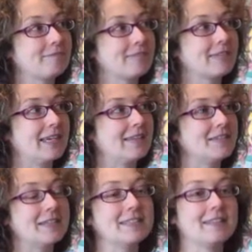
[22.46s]
yeah,
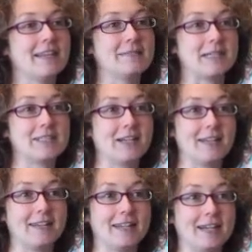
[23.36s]
so I did a lot by
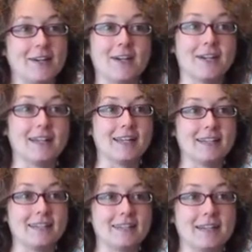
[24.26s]
trial and error,
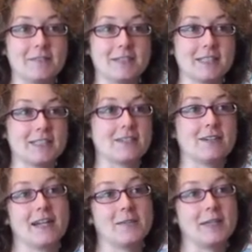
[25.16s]
and at first I
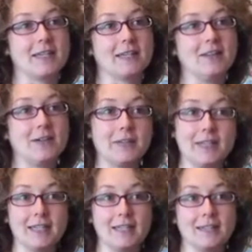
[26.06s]
started out making
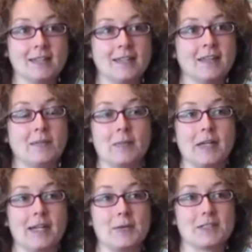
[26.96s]
clothing,
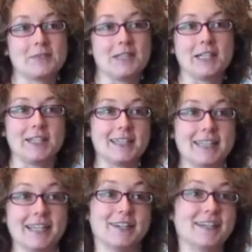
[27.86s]
but I wasn't very good at
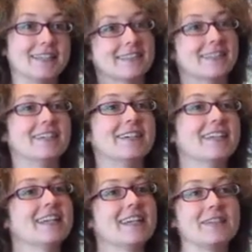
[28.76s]
tailoring, so
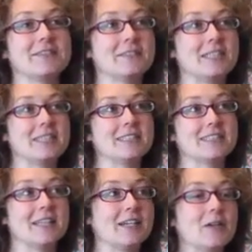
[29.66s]
then I went
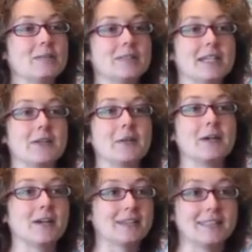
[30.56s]
into like home
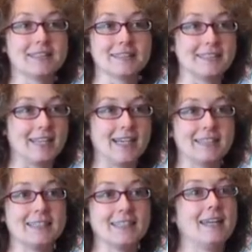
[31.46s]
decor and things like
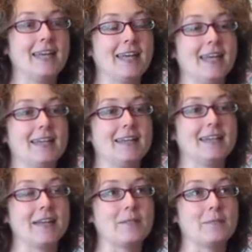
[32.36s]
that. And
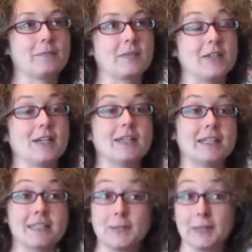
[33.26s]
I
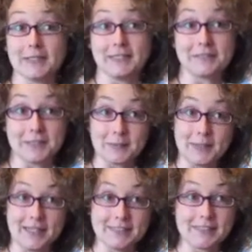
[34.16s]
did quilting for a little
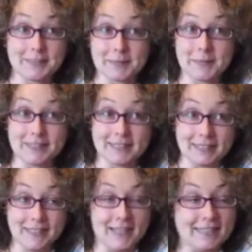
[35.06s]
while, took some
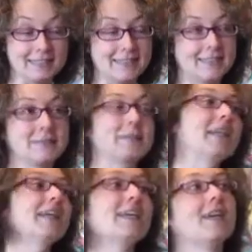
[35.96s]
quilting classes, but
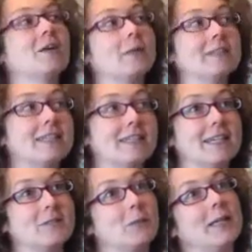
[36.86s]
quilting
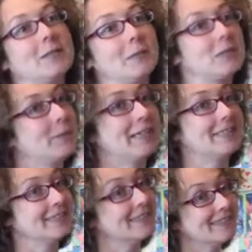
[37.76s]
takes way too much
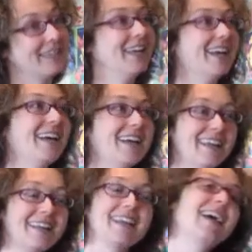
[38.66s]
patience.
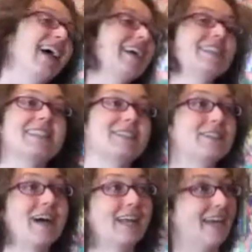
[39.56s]
I just do
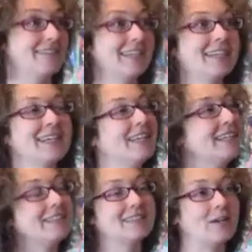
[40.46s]
not have it.
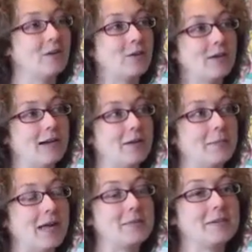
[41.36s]
So
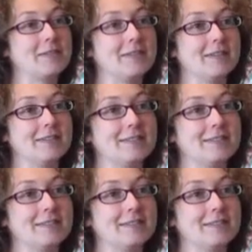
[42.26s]
I prefer to